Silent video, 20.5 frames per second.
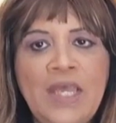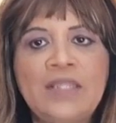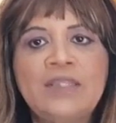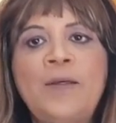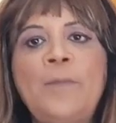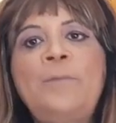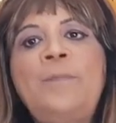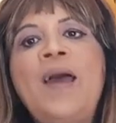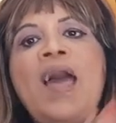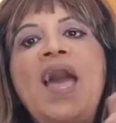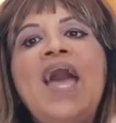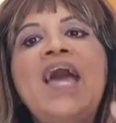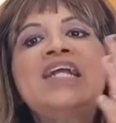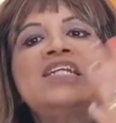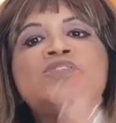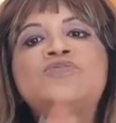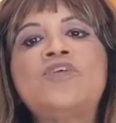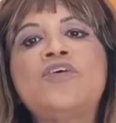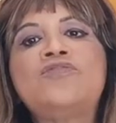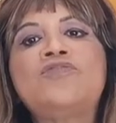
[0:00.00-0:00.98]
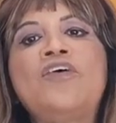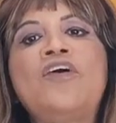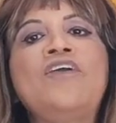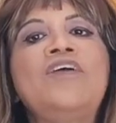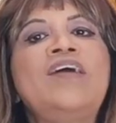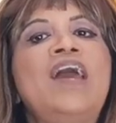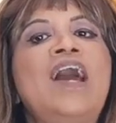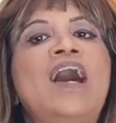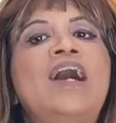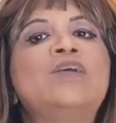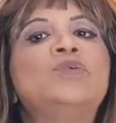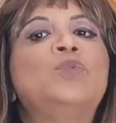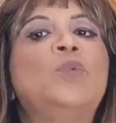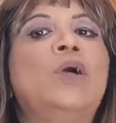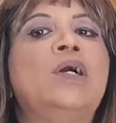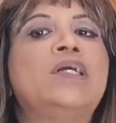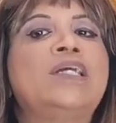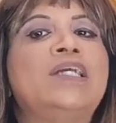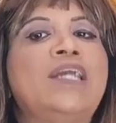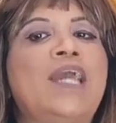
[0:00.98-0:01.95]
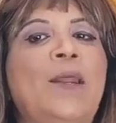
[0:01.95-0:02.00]
The Pans were very
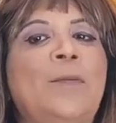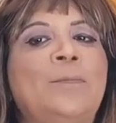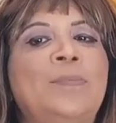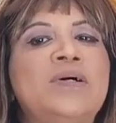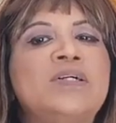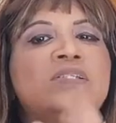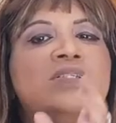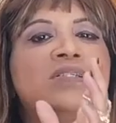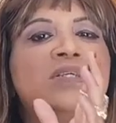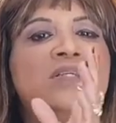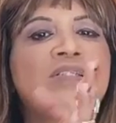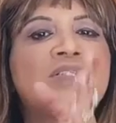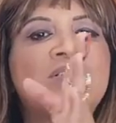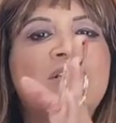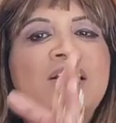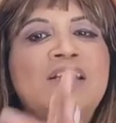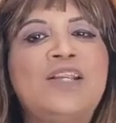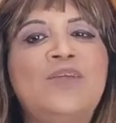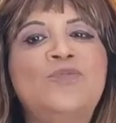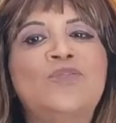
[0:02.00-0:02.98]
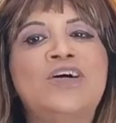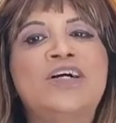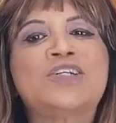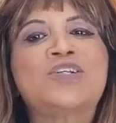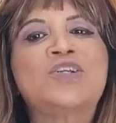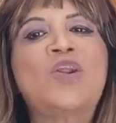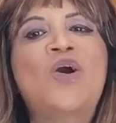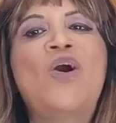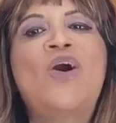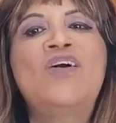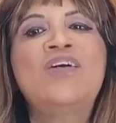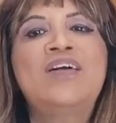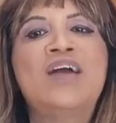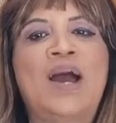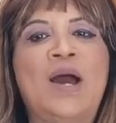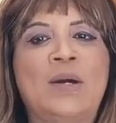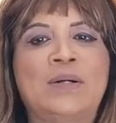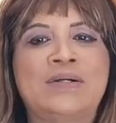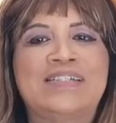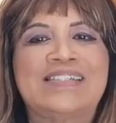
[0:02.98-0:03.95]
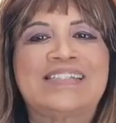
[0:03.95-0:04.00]
hardworking and persistently worked long
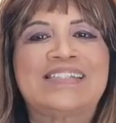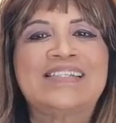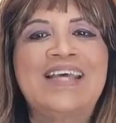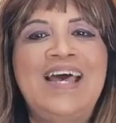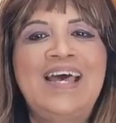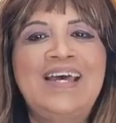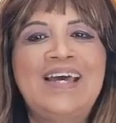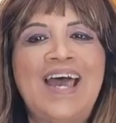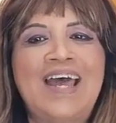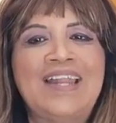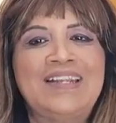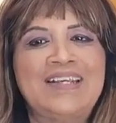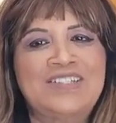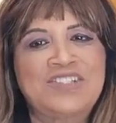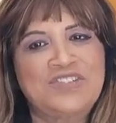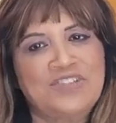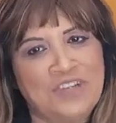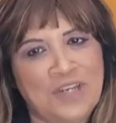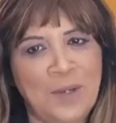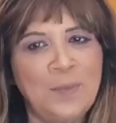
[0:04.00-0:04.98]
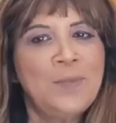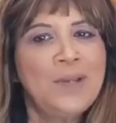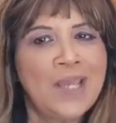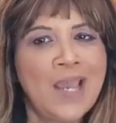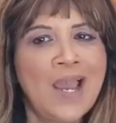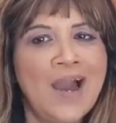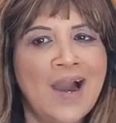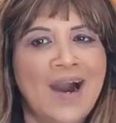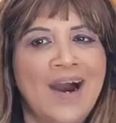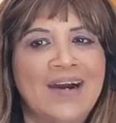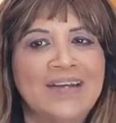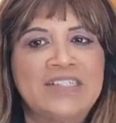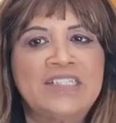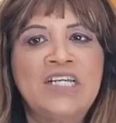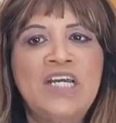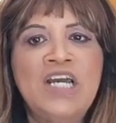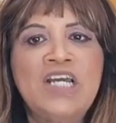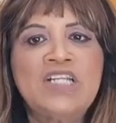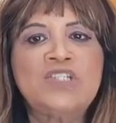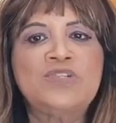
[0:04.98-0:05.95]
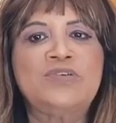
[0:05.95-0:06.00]
hours and extremely hard
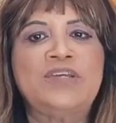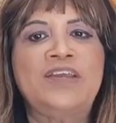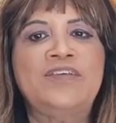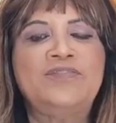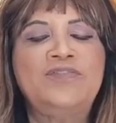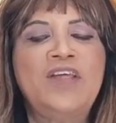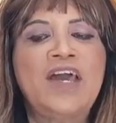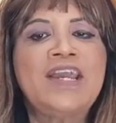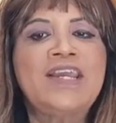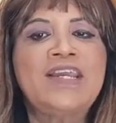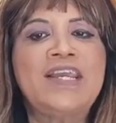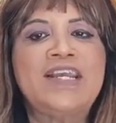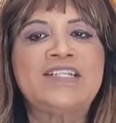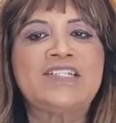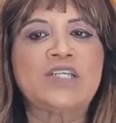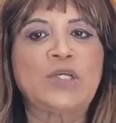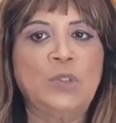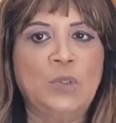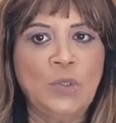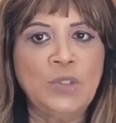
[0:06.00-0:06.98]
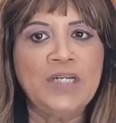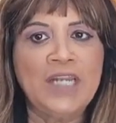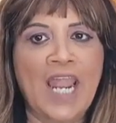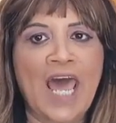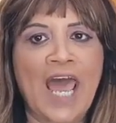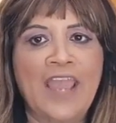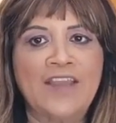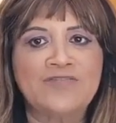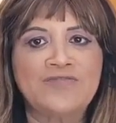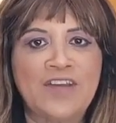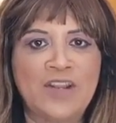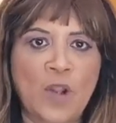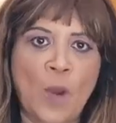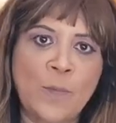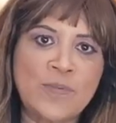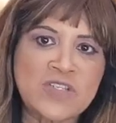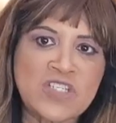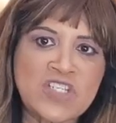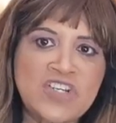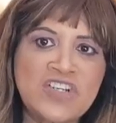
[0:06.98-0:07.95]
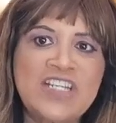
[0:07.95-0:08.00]
to give their kids a good life and
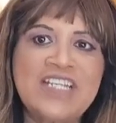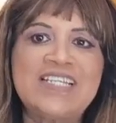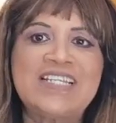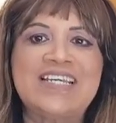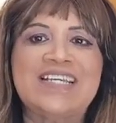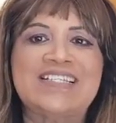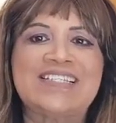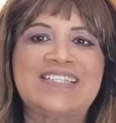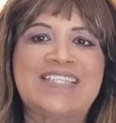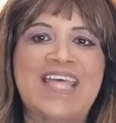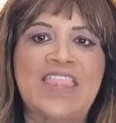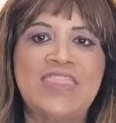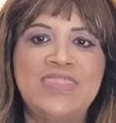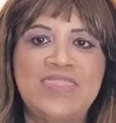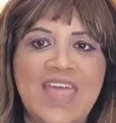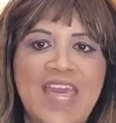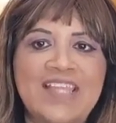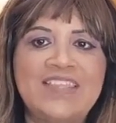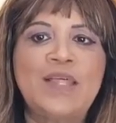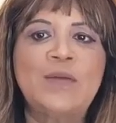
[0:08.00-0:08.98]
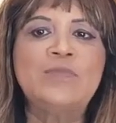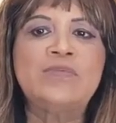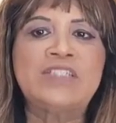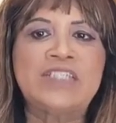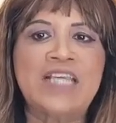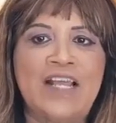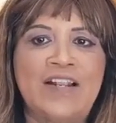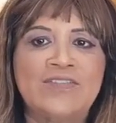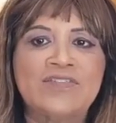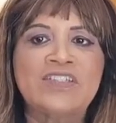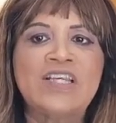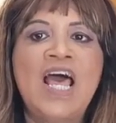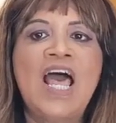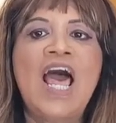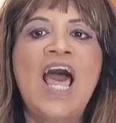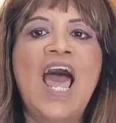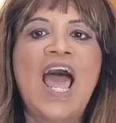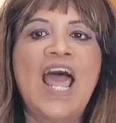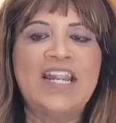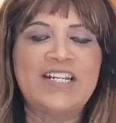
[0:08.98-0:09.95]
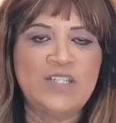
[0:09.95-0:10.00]
opportunities that they themselves
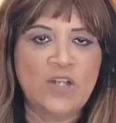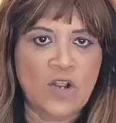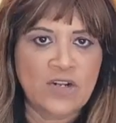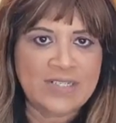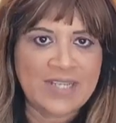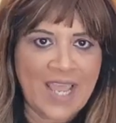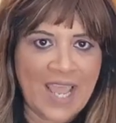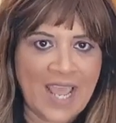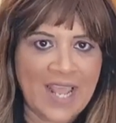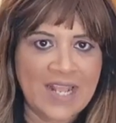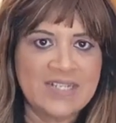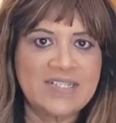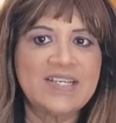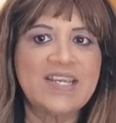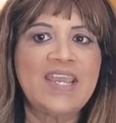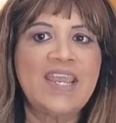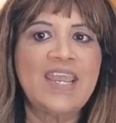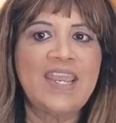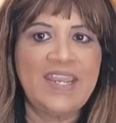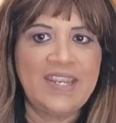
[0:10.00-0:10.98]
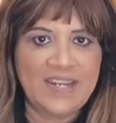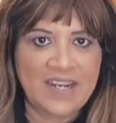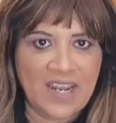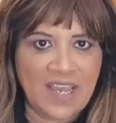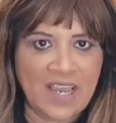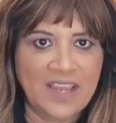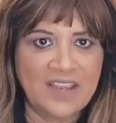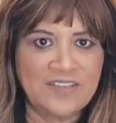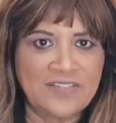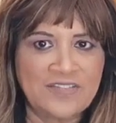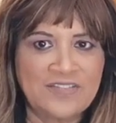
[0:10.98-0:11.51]
had not had in life.